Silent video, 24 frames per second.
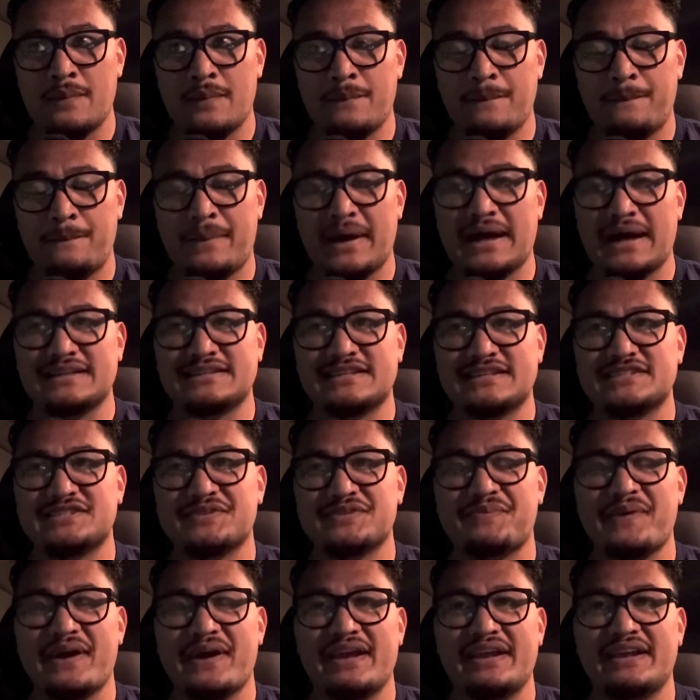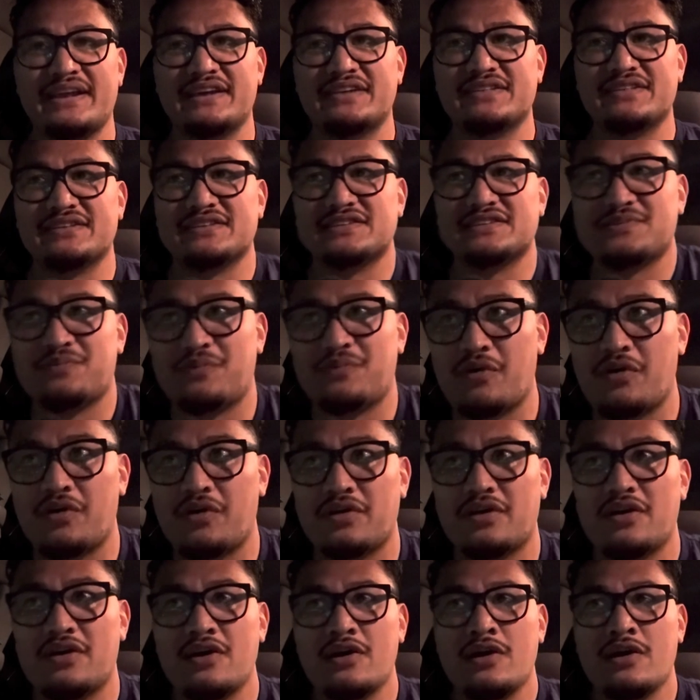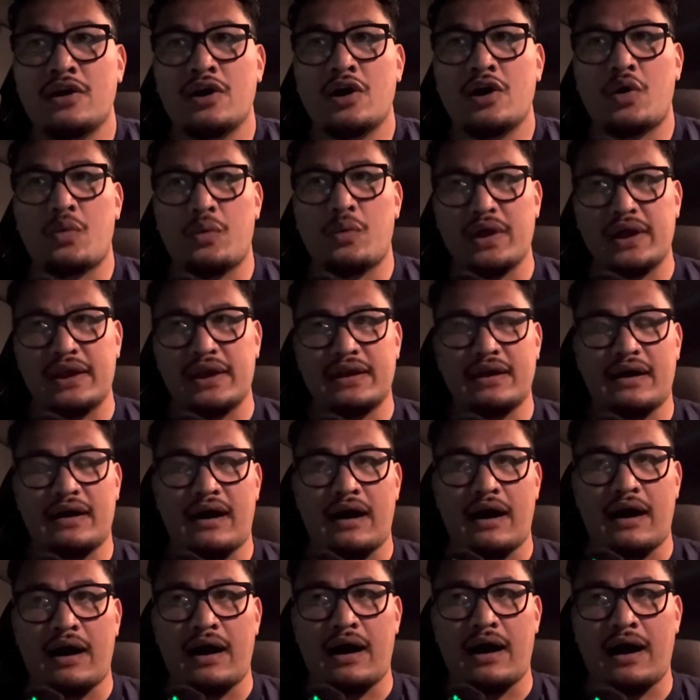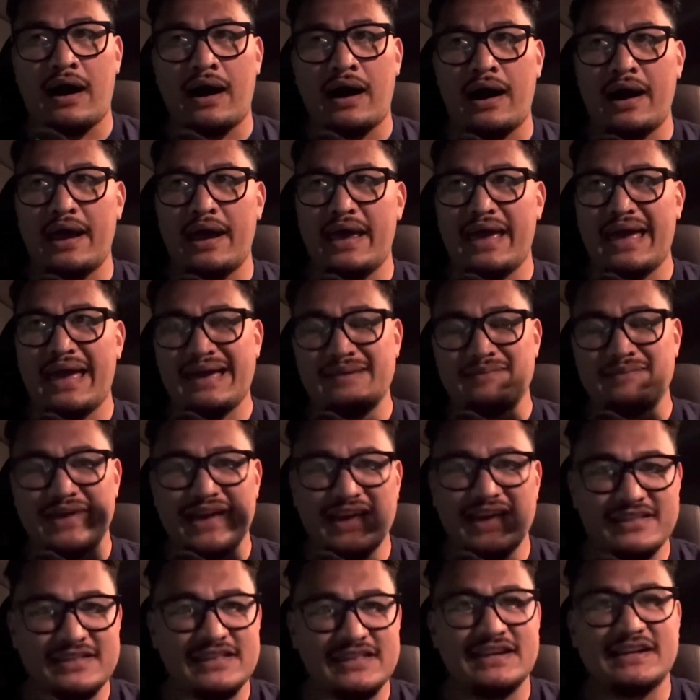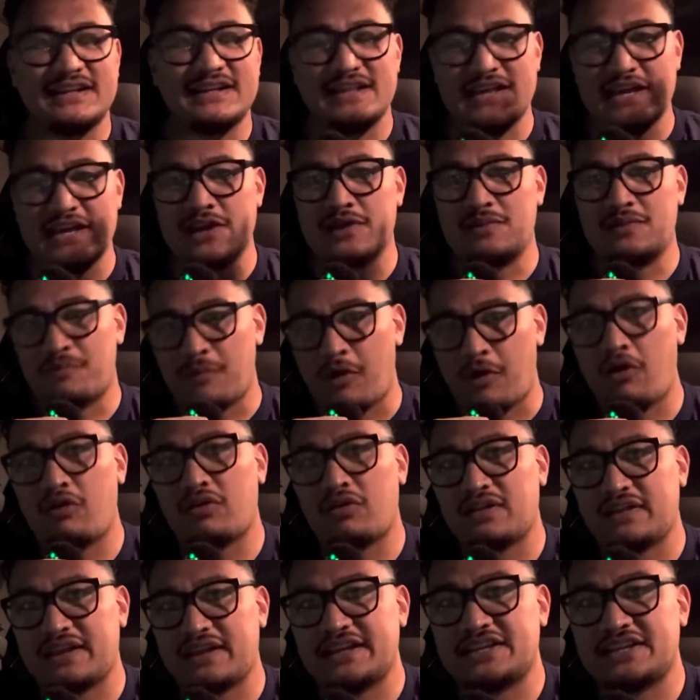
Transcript: participating in the sport when I am ethically and morally